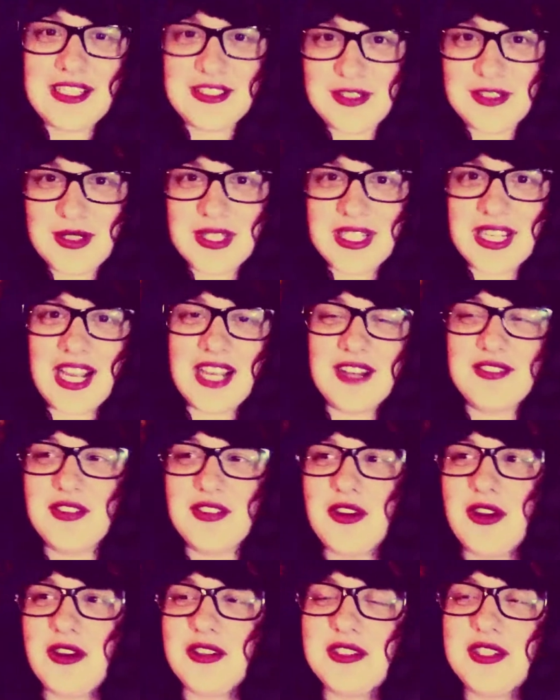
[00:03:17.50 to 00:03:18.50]
doing kind of
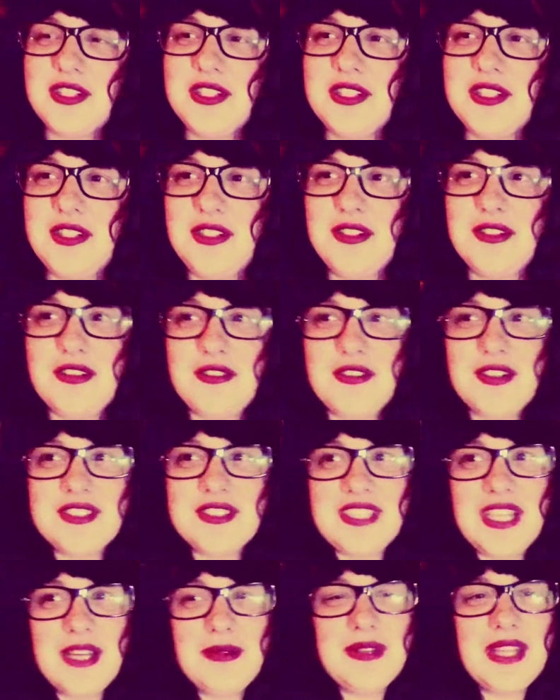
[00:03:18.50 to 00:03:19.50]
an alternate universe
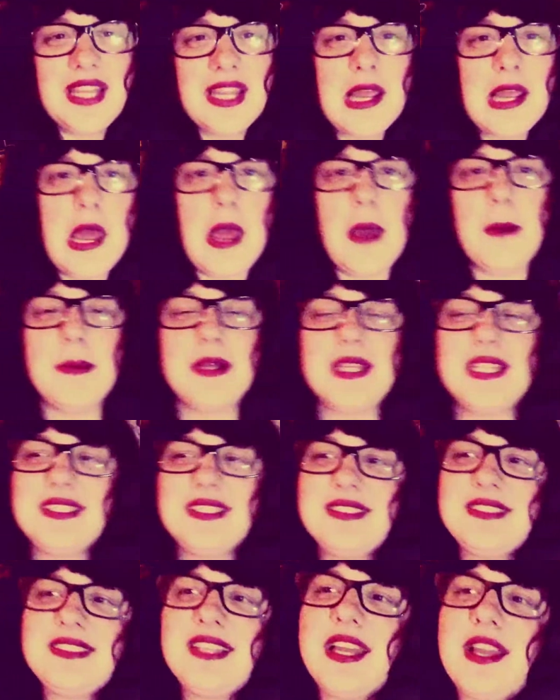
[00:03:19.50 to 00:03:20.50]
type thing. But this
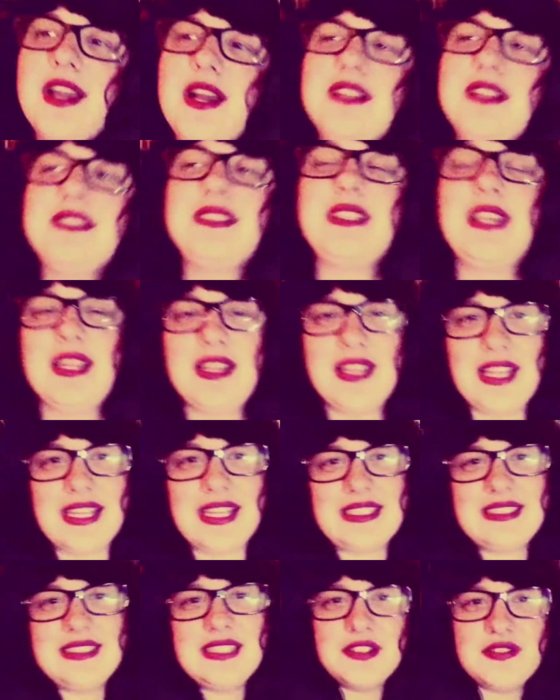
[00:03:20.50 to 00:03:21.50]
is like a
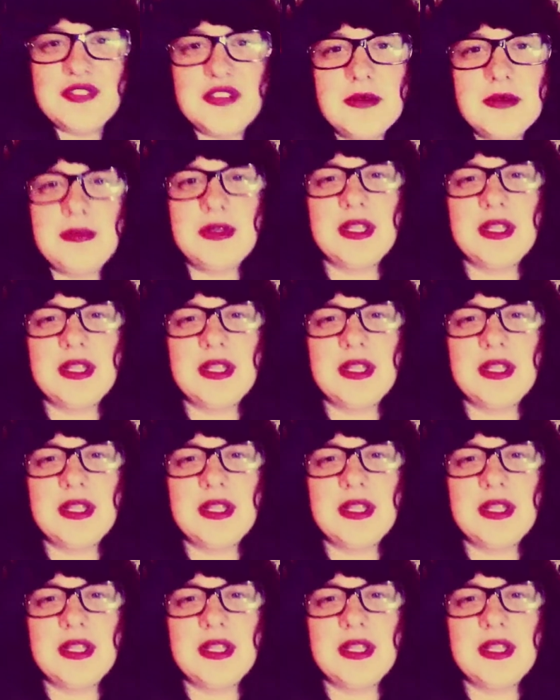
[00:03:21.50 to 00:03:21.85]
different,